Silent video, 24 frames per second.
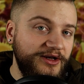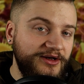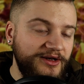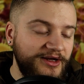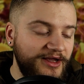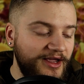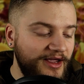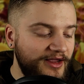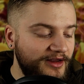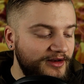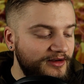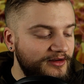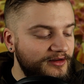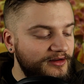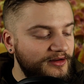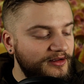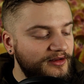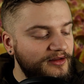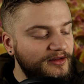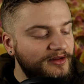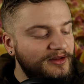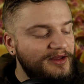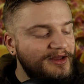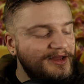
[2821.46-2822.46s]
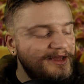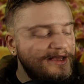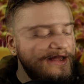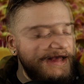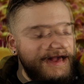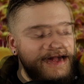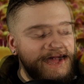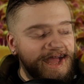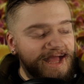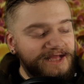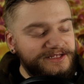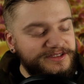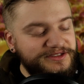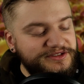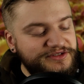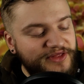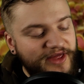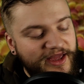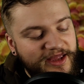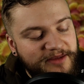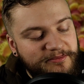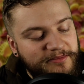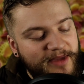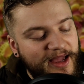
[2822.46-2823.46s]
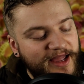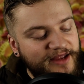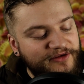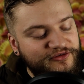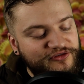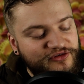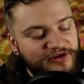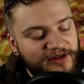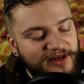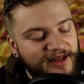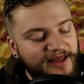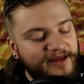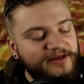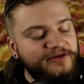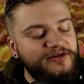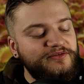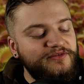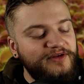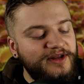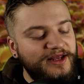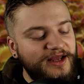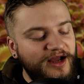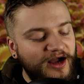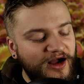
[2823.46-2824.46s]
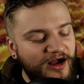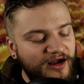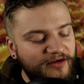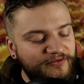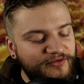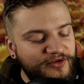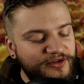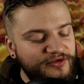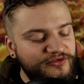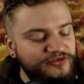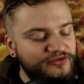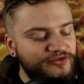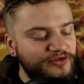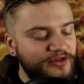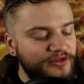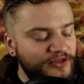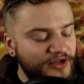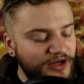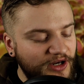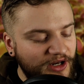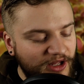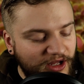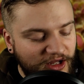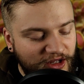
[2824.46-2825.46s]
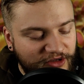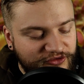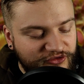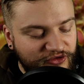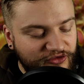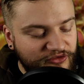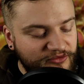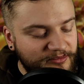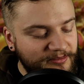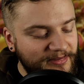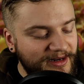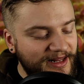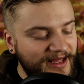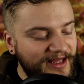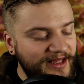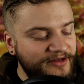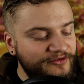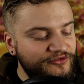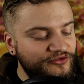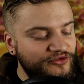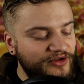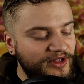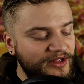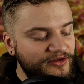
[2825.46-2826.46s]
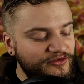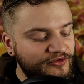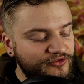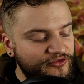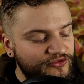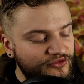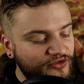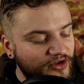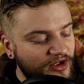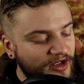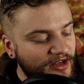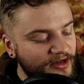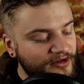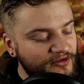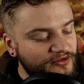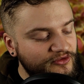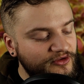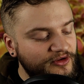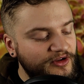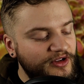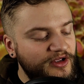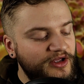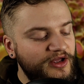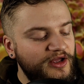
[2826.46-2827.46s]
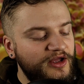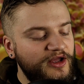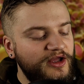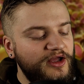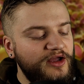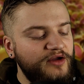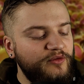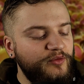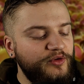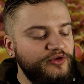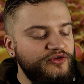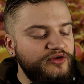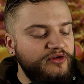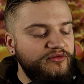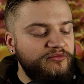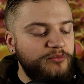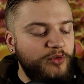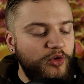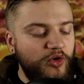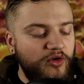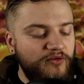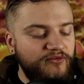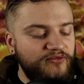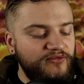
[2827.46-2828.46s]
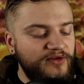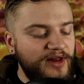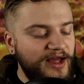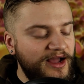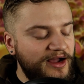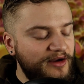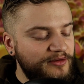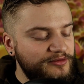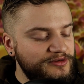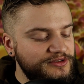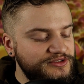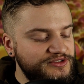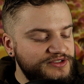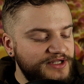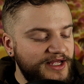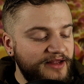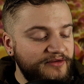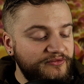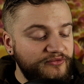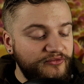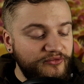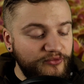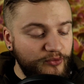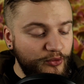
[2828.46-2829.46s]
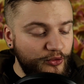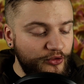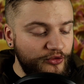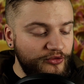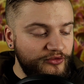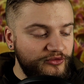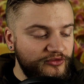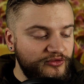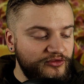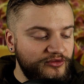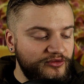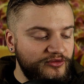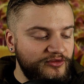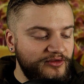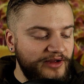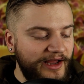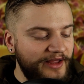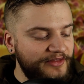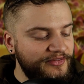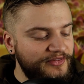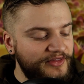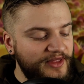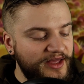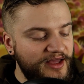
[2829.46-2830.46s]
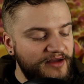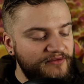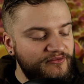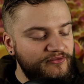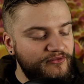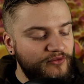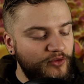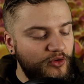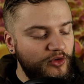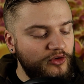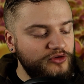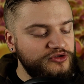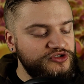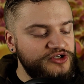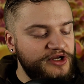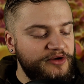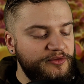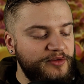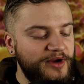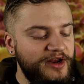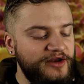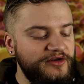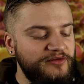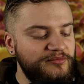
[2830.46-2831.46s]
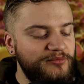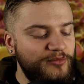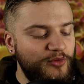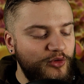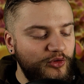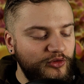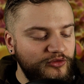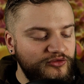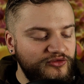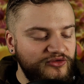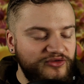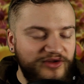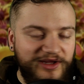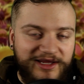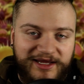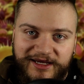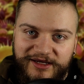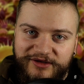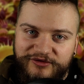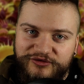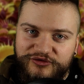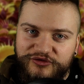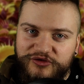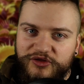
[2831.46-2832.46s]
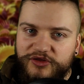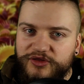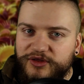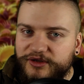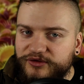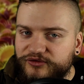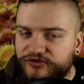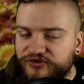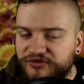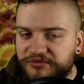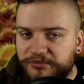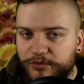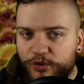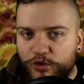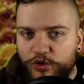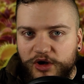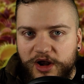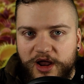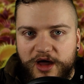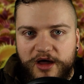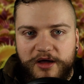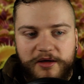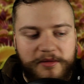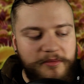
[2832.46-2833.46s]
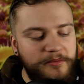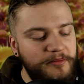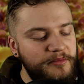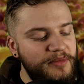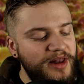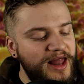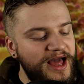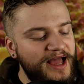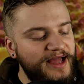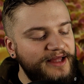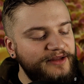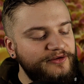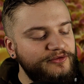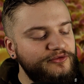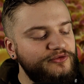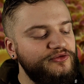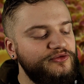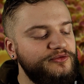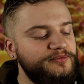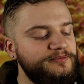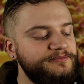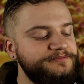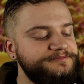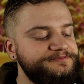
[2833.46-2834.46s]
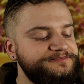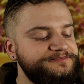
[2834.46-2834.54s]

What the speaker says: indicate, as they may selectively harvest the largest plants at a site which have more flowers and fruit, and therefore generate more seeds than smaller plants.